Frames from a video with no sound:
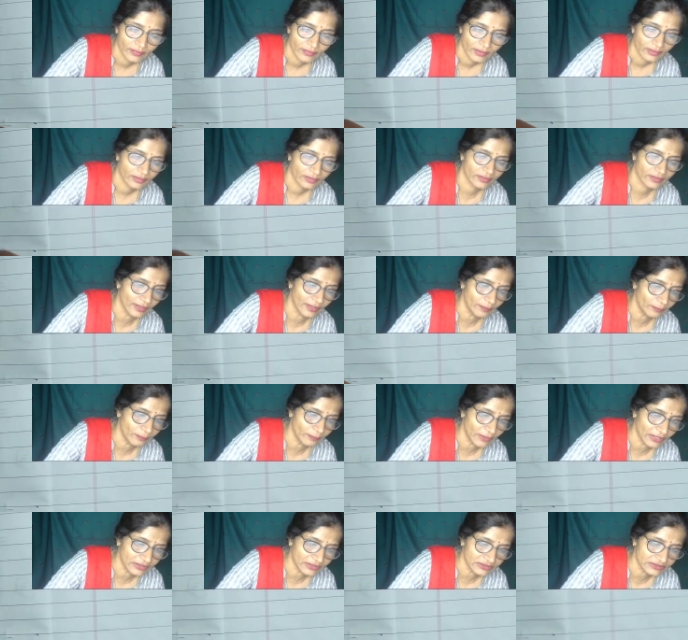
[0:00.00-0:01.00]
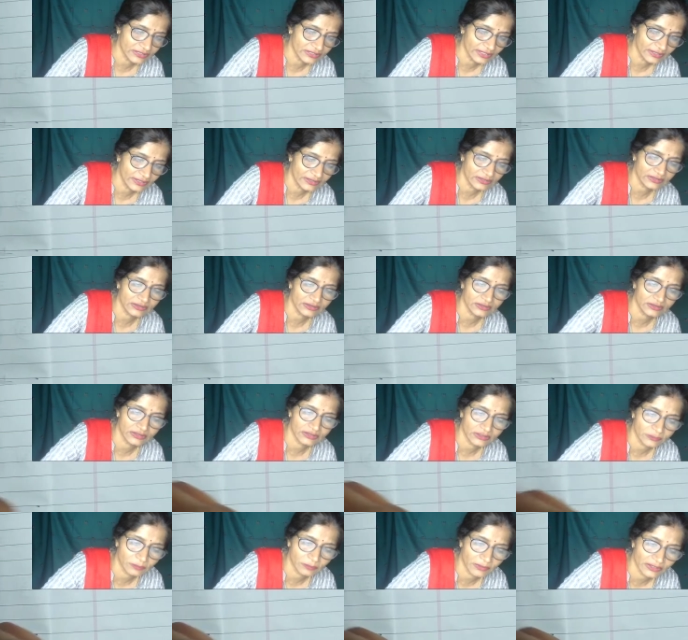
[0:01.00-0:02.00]
Then plus sign this
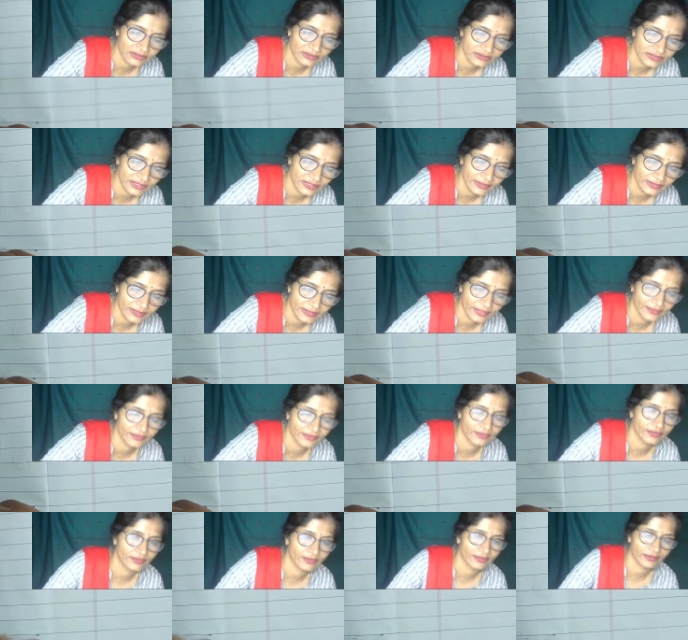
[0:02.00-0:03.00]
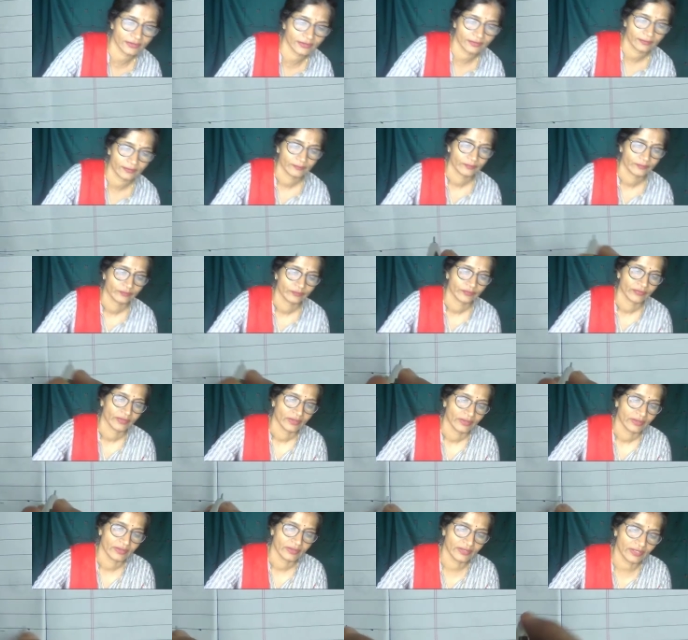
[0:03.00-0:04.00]
plus sign, write it here.
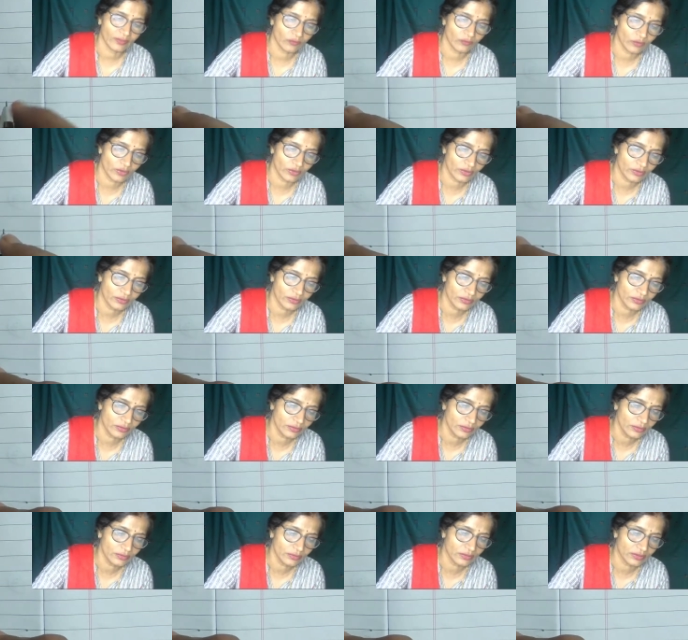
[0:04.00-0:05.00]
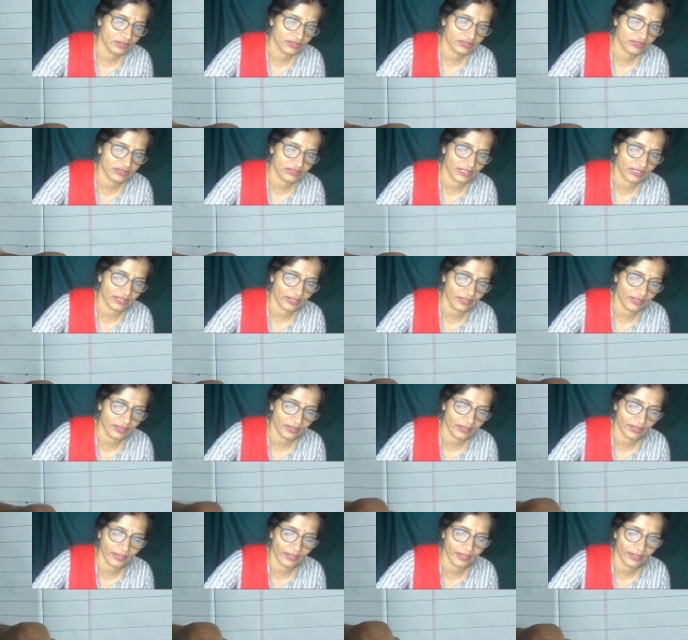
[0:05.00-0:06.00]
Then what to do? This again
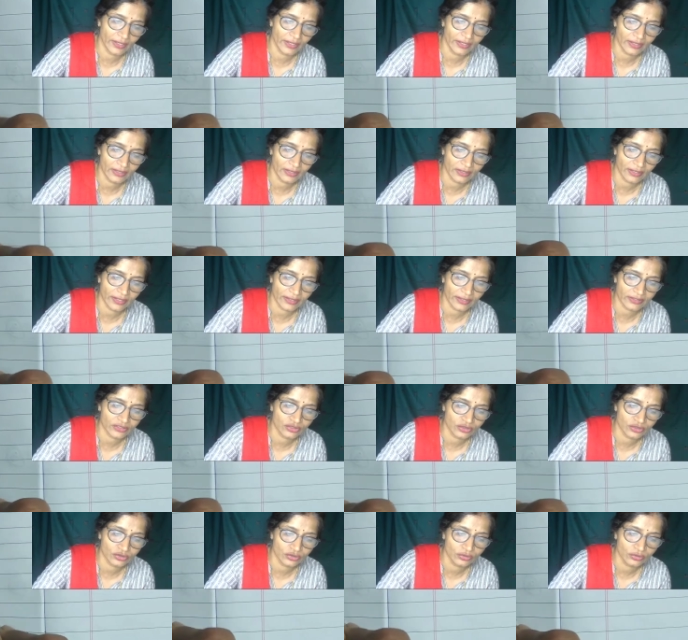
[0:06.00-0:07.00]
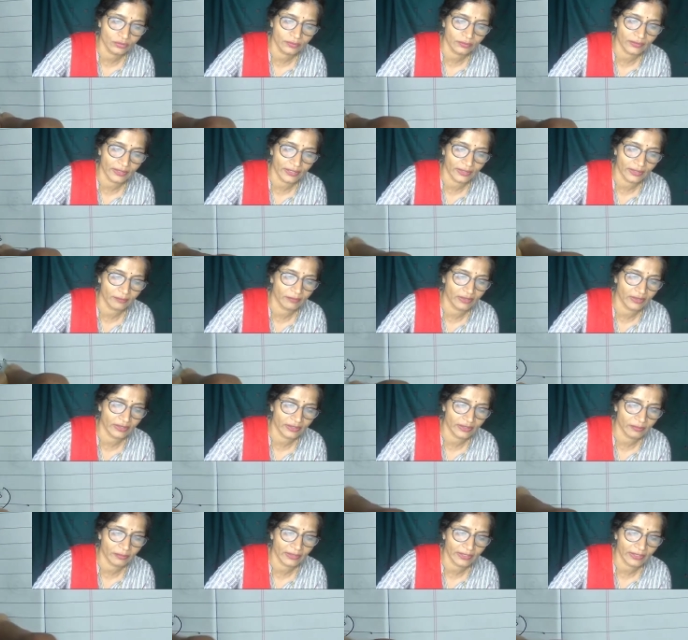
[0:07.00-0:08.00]
8x cube and
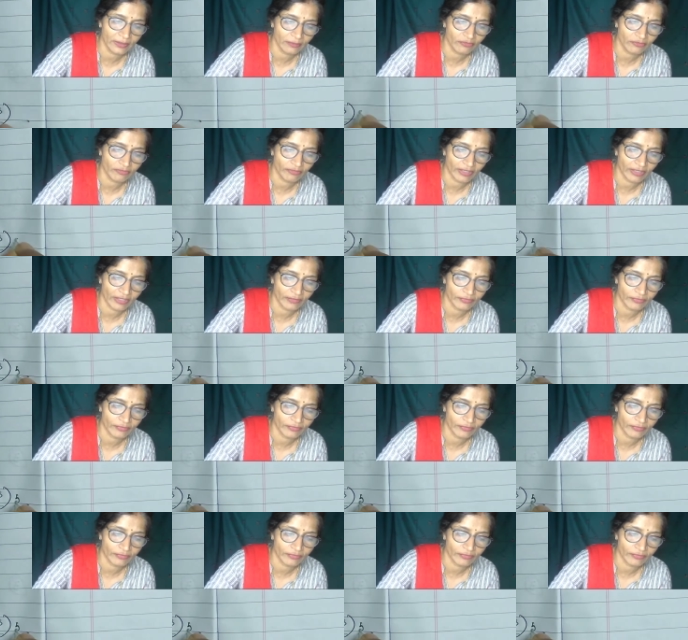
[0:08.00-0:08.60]
multiply 5.